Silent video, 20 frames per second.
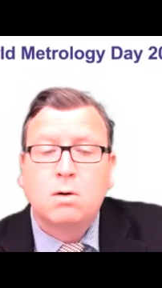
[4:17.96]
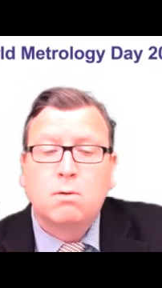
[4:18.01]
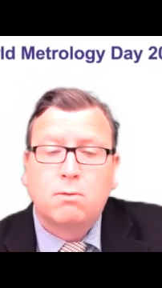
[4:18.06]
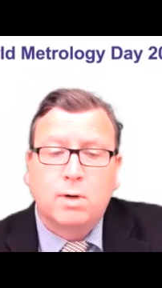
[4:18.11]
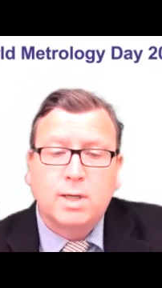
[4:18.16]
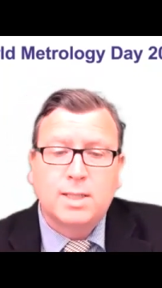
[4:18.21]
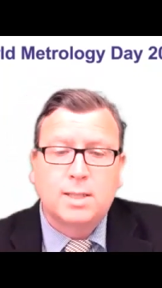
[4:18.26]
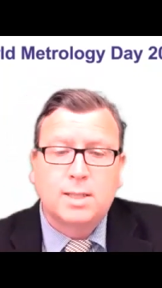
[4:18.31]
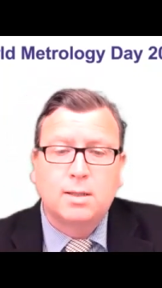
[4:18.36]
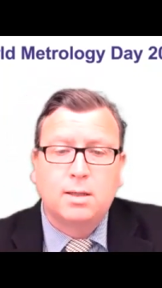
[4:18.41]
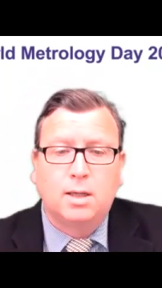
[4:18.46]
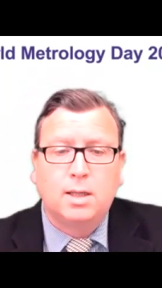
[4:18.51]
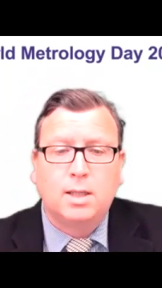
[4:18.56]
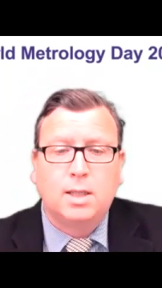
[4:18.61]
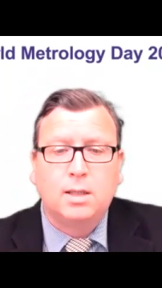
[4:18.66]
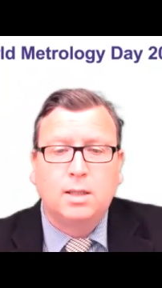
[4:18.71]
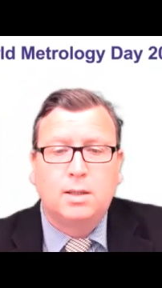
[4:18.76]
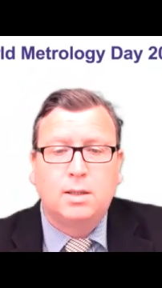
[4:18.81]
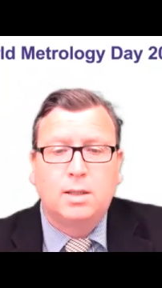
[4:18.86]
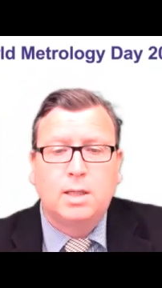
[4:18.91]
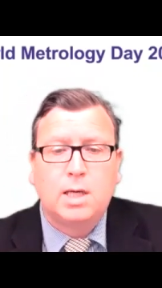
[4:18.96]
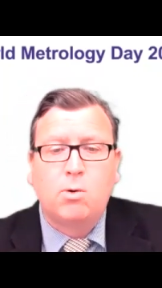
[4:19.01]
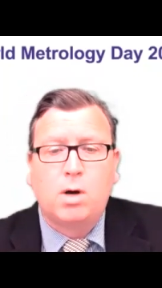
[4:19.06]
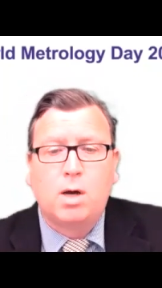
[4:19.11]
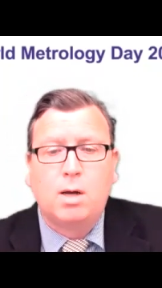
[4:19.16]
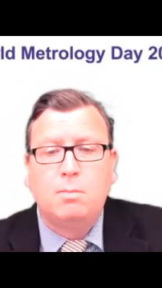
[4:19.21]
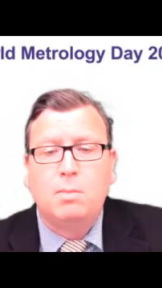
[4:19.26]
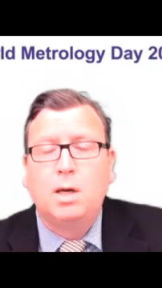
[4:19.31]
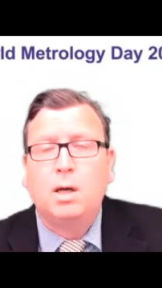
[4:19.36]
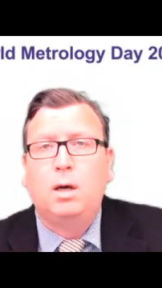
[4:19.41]
Recently, the
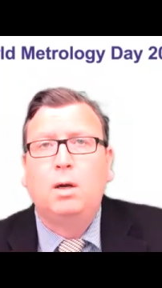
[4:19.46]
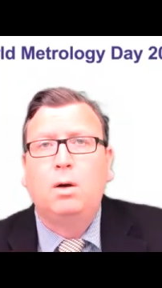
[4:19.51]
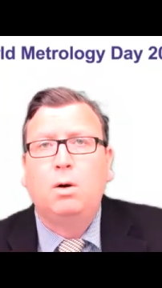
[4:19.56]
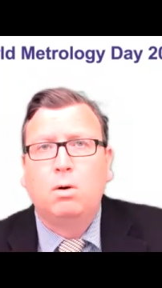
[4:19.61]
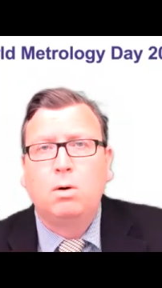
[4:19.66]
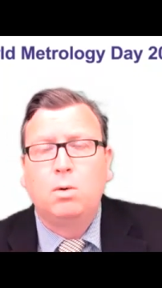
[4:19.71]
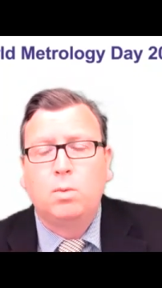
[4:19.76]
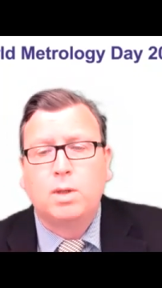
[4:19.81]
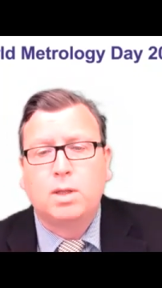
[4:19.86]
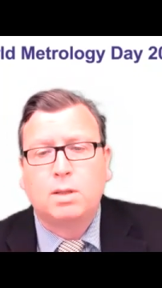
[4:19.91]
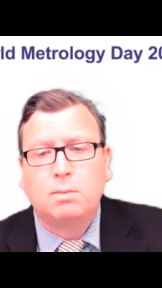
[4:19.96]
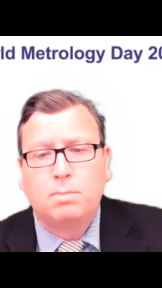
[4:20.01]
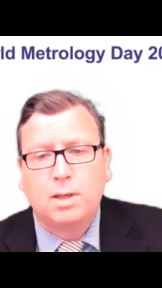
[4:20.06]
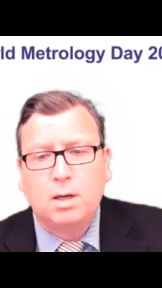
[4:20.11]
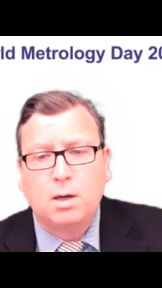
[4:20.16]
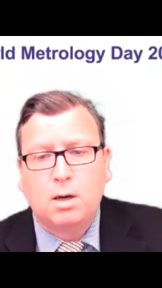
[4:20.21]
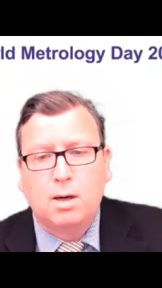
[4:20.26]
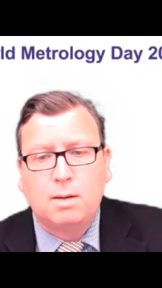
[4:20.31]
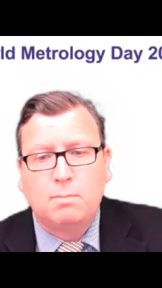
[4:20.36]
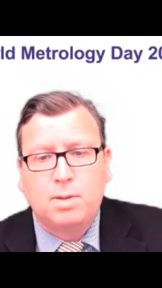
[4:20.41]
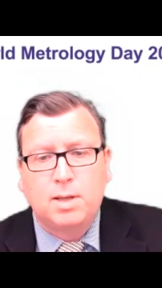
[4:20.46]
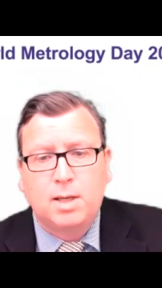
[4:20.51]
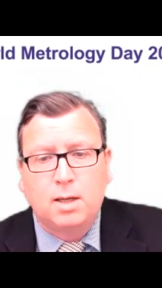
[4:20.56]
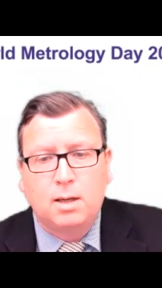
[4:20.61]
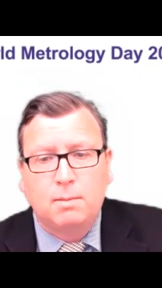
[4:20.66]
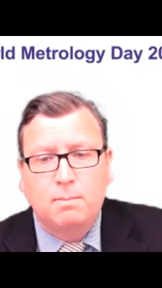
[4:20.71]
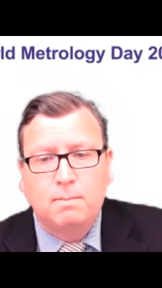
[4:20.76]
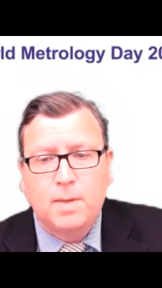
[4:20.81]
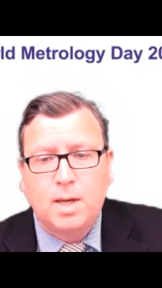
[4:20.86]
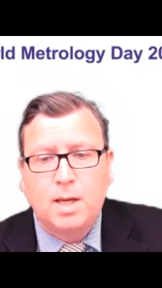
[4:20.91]
OIML, along with the
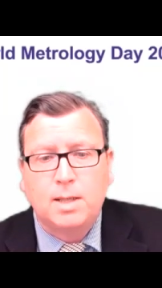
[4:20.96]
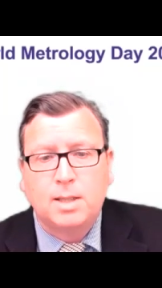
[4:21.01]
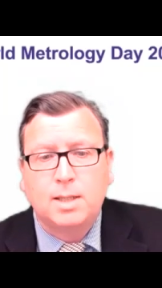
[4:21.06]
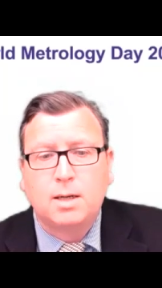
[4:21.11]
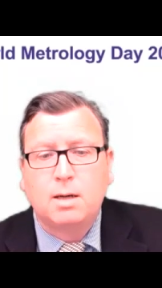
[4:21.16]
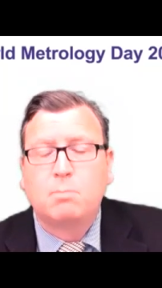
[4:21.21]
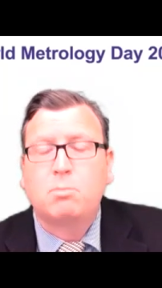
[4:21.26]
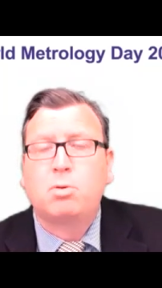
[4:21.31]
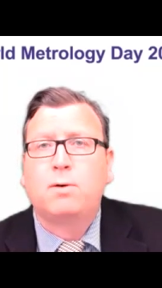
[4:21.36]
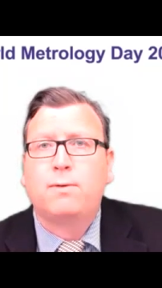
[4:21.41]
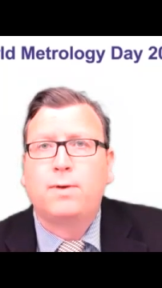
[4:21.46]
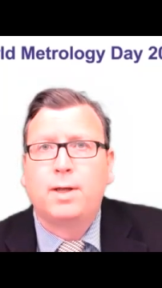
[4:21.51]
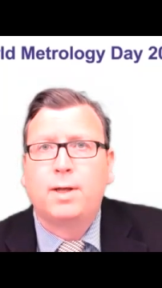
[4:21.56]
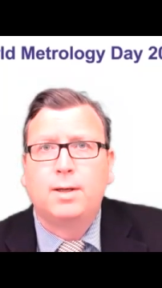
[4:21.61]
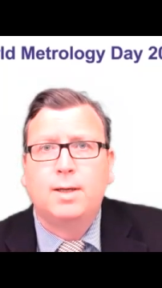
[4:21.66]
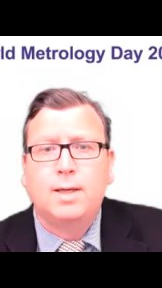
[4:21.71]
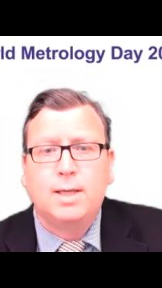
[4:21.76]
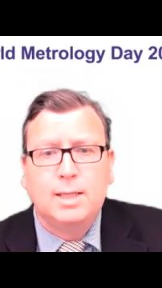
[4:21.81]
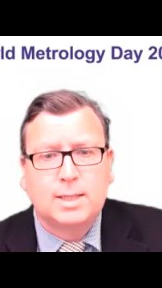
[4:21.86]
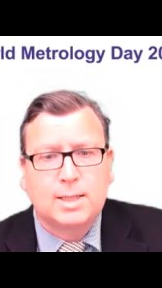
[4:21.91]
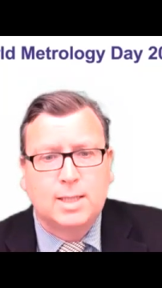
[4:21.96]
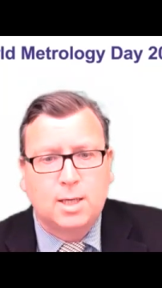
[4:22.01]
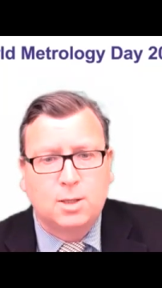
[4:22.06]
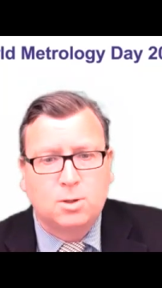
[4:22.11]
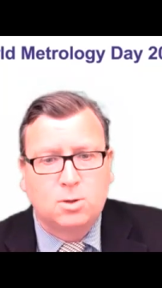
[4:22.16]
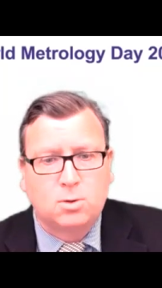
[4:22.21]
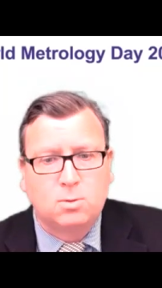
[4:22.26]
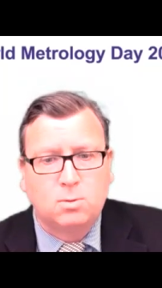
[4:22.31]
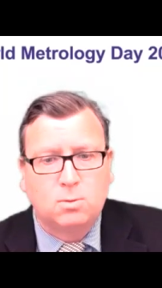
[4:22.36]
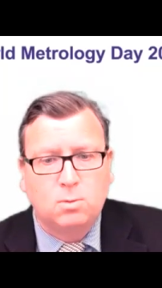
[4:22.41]
BIPM and a number of other
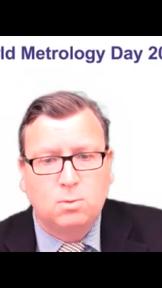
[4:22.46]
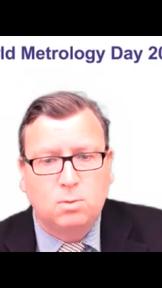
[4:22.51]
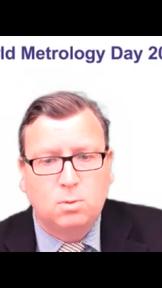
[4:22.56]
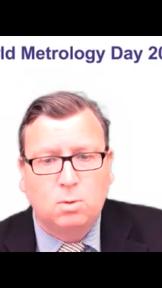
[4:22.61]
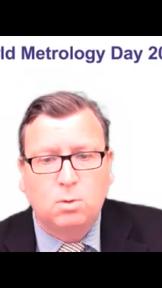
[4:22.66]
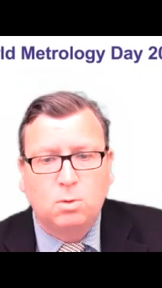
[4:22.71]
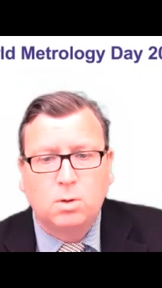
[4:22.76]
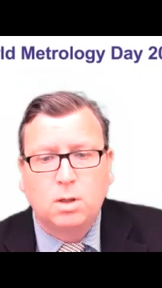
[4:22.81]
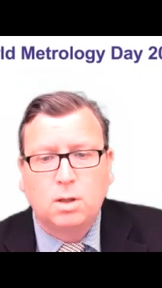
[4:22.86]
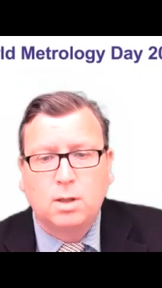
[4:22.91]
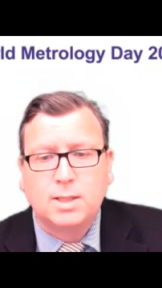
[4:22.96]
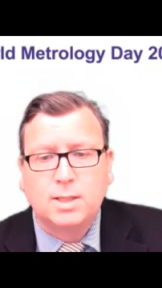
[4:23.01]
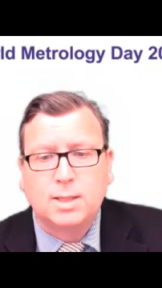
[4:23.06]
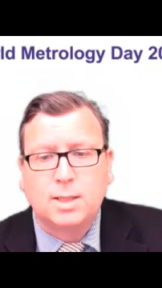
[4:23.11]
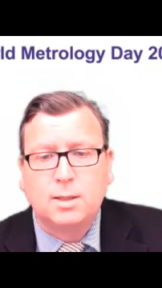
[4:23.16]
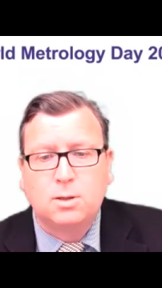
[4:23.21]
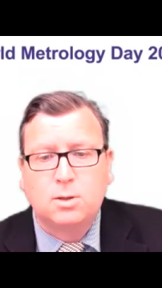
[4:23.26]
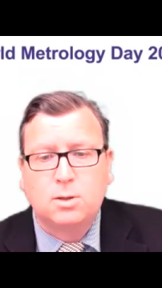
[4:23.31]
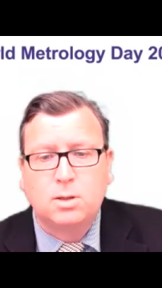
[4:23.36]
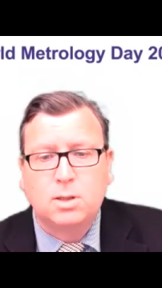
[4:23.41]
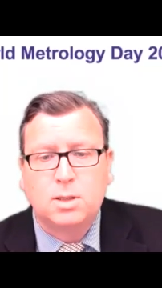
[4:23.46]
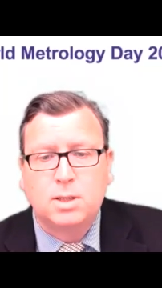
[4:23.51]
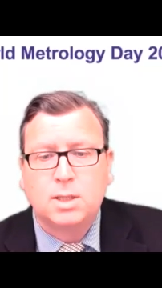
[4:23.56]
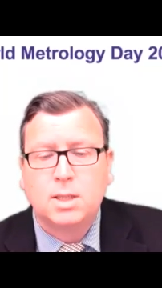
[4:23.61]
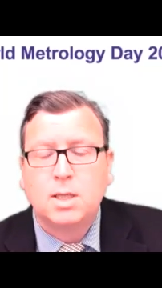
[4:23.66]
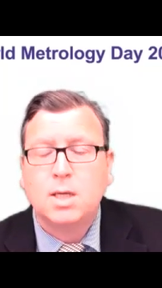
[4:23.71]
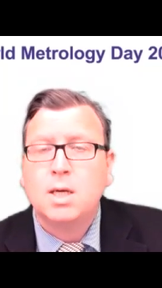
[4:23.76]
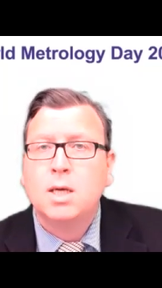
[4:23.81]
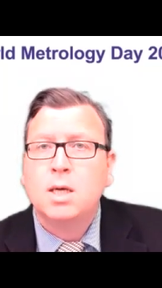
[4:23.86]
international organizations,